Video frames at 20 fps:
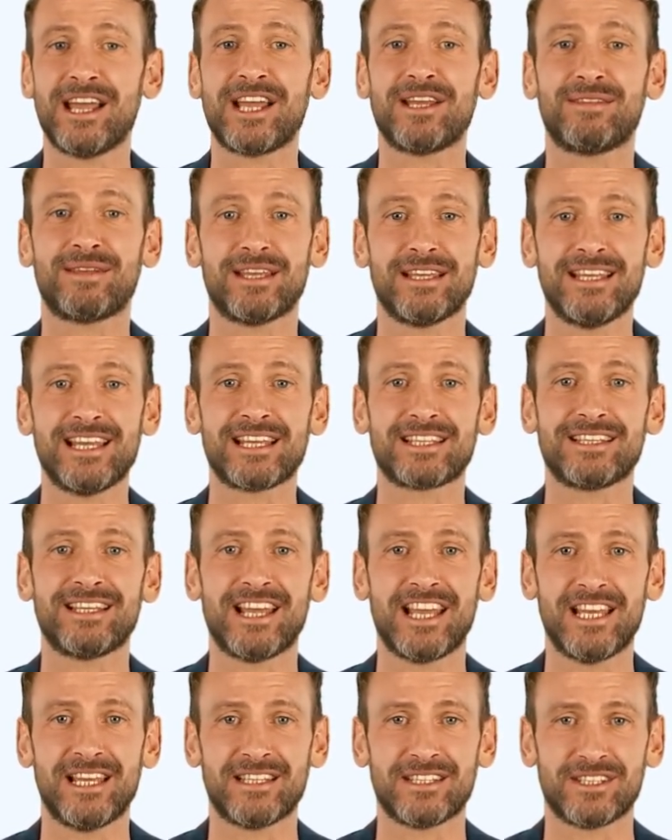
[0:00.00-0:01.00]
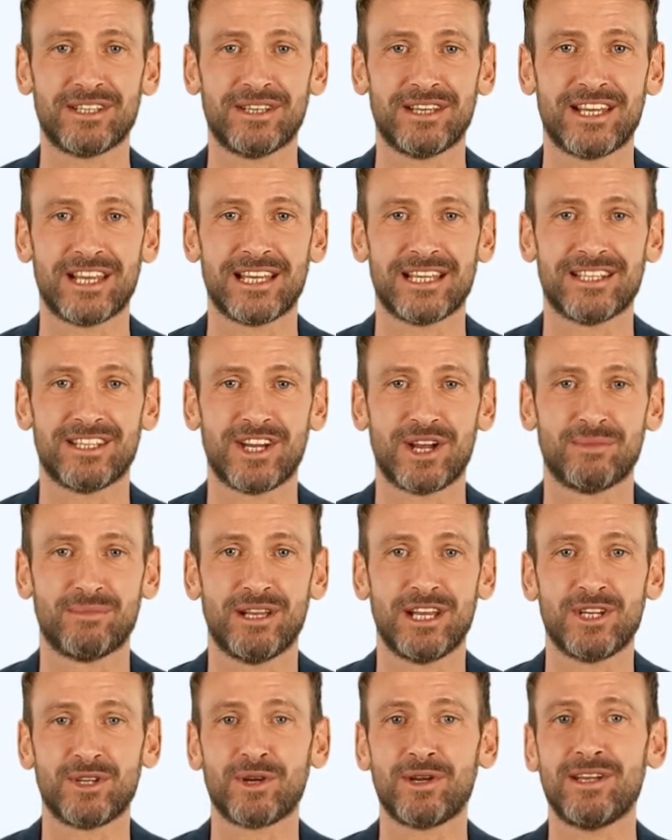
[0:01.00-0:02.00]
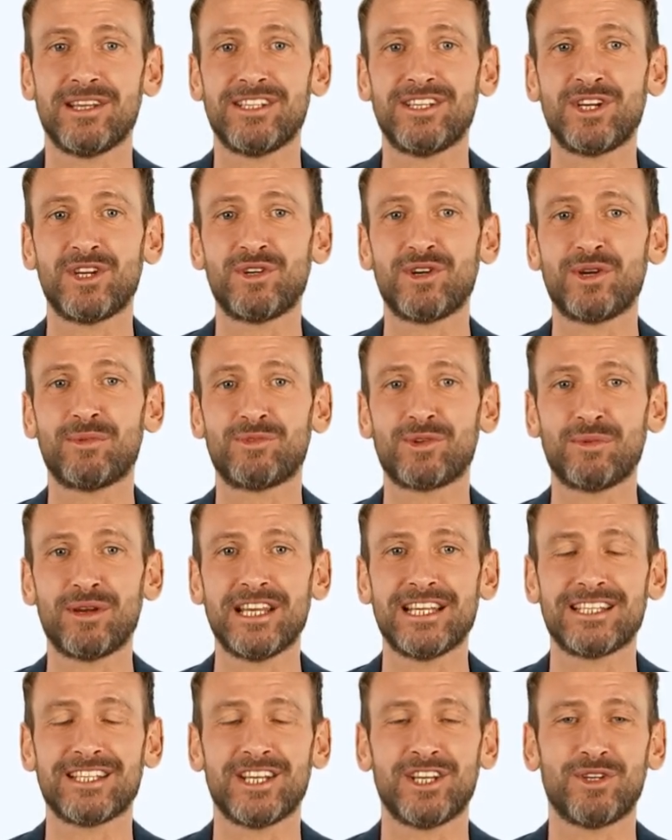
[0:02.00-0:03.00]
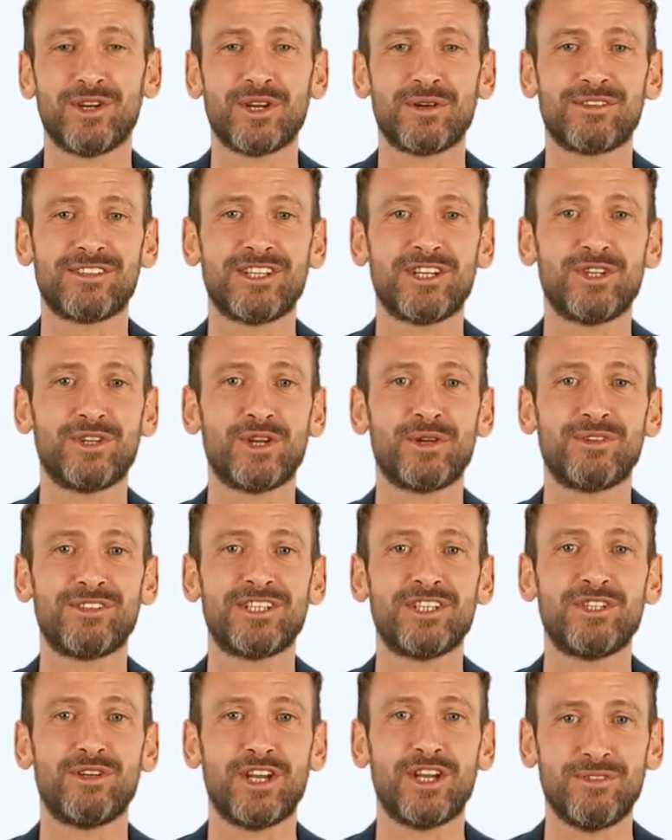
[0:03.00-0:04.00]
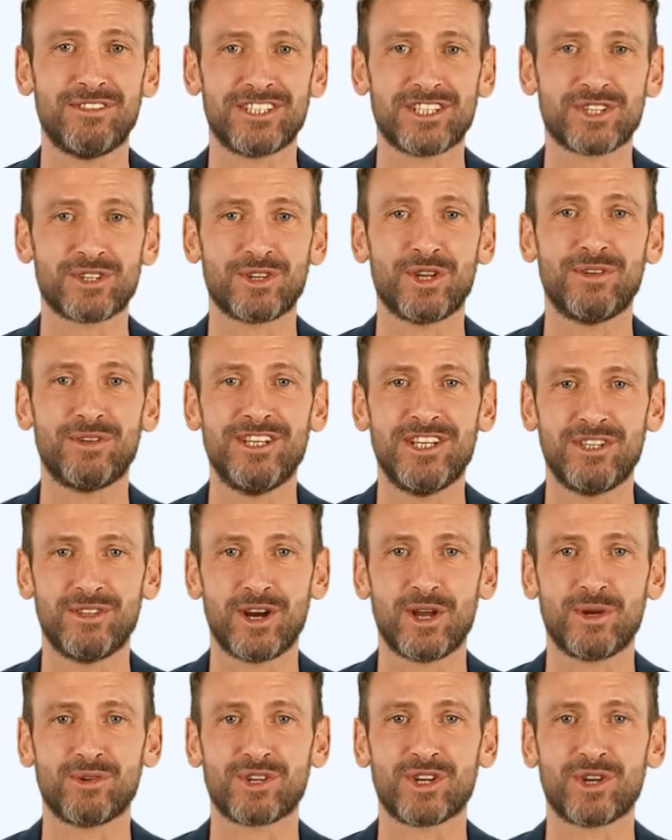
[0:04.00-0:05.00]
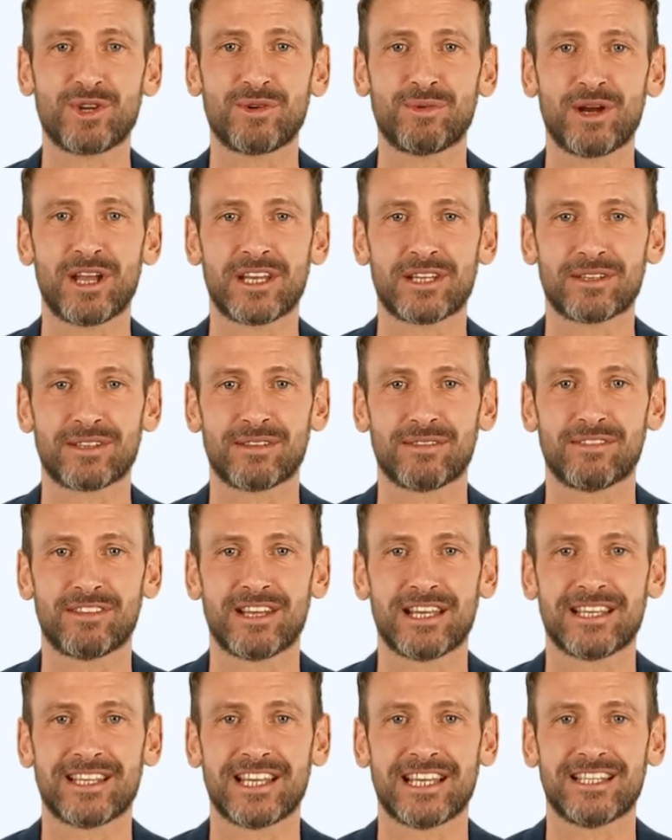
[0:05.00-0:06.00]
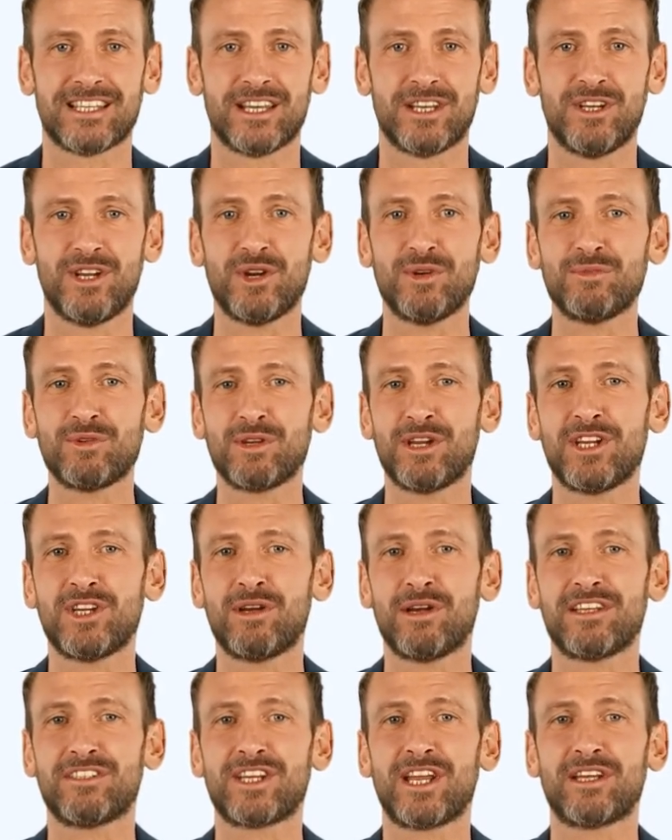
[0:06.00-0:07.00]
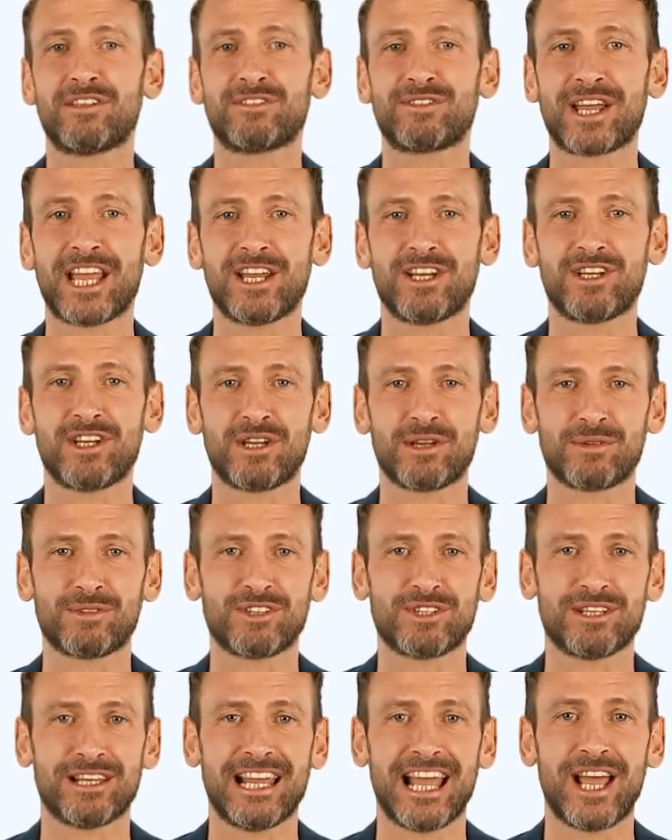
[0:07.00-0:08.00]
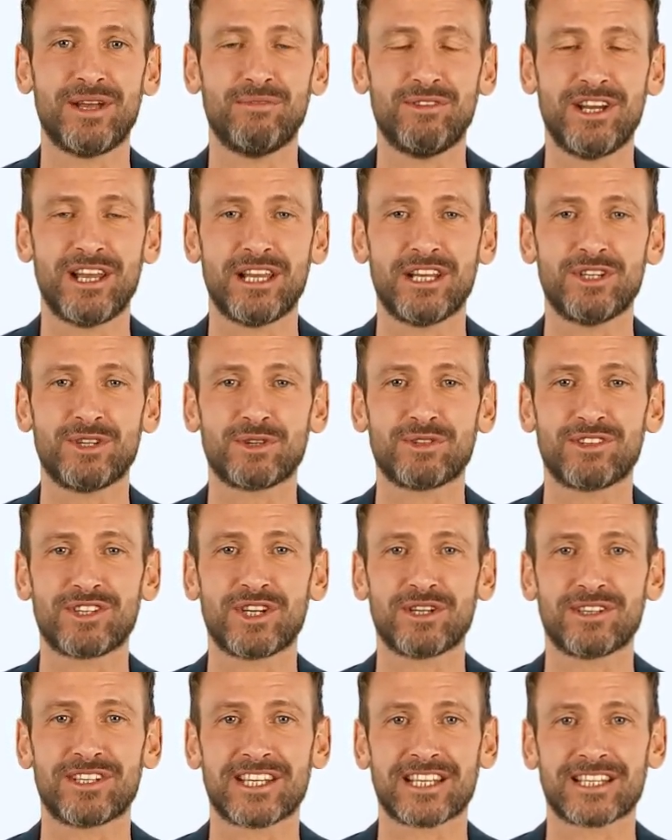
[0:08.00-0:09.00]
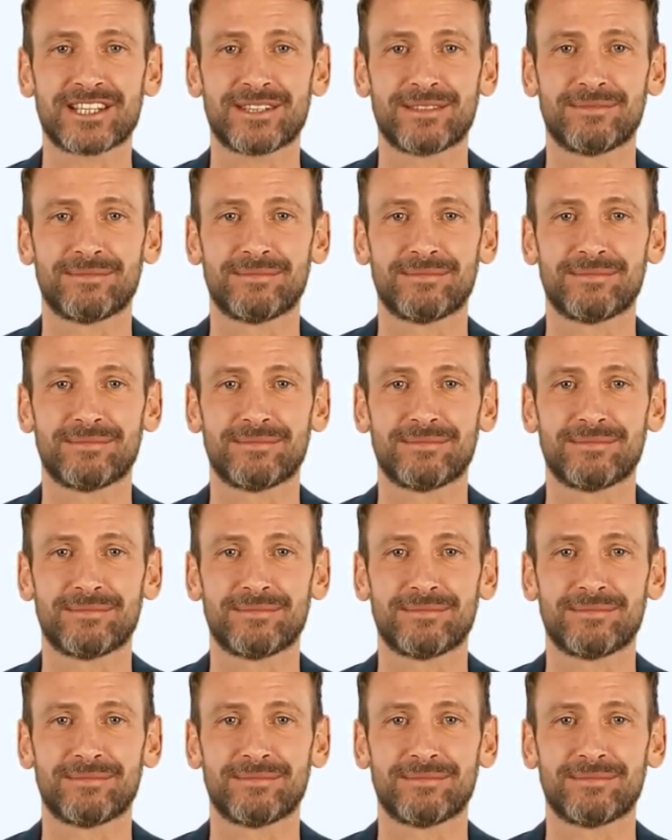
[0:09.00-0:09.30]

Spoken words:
In this case, this sum equals 0.00000021. This is the numerator of our fraction to calculate kurtosis.